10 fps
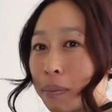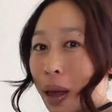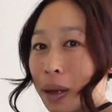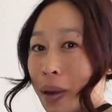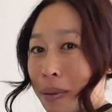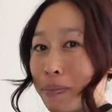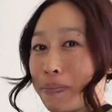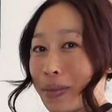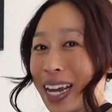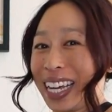belly
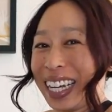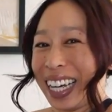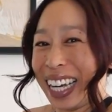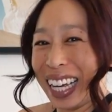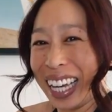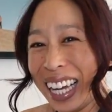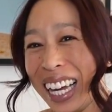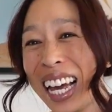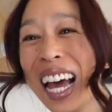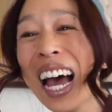bump?
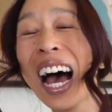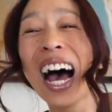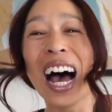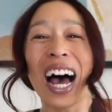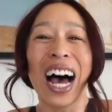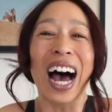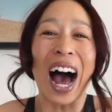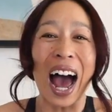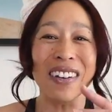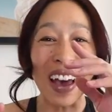
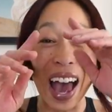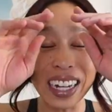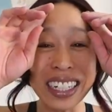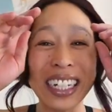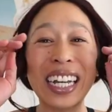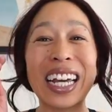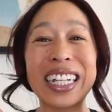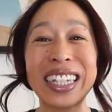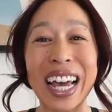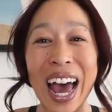I'm actually
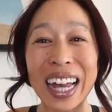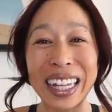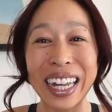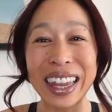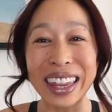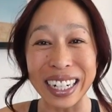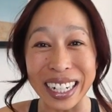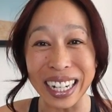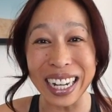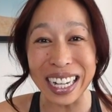exactly
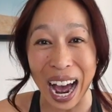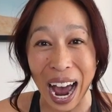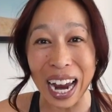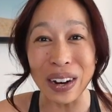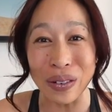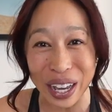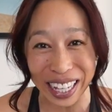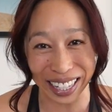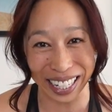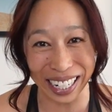39
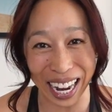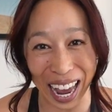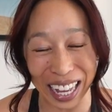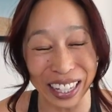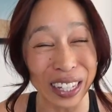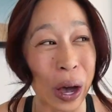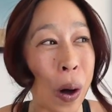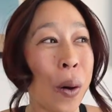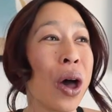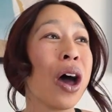weeks today,
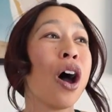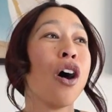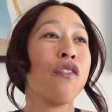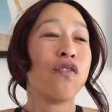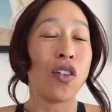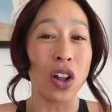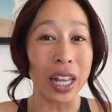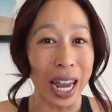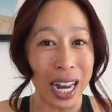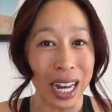so
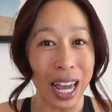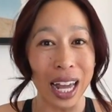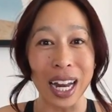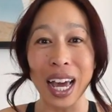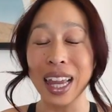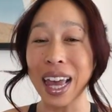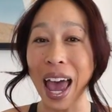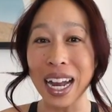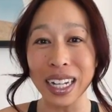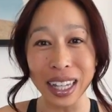fully in it, the
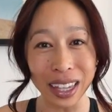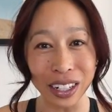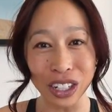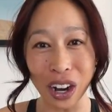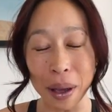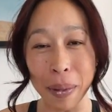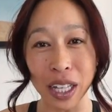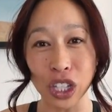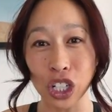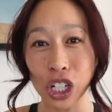end of the third
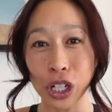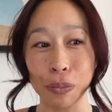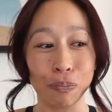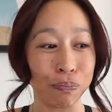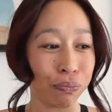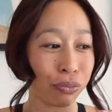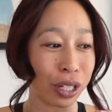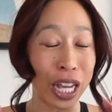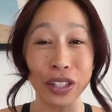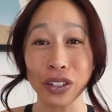trimester.
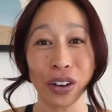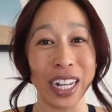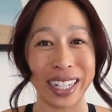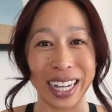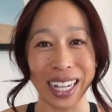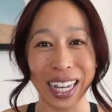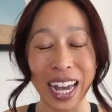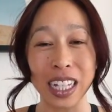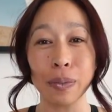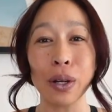It's crazy.
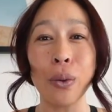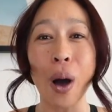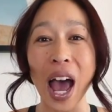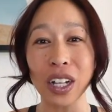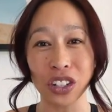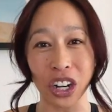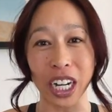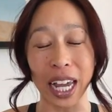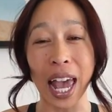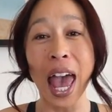It's been a wild
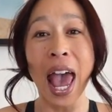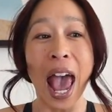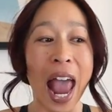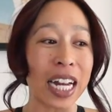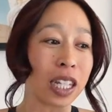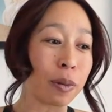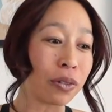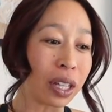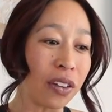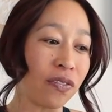journey, and it's been
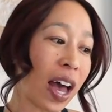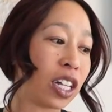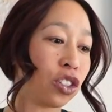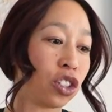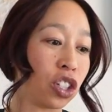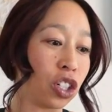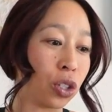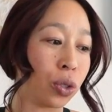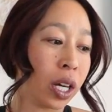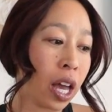really fun
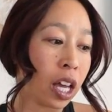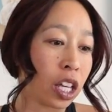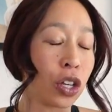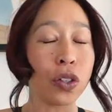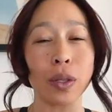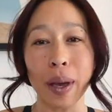to use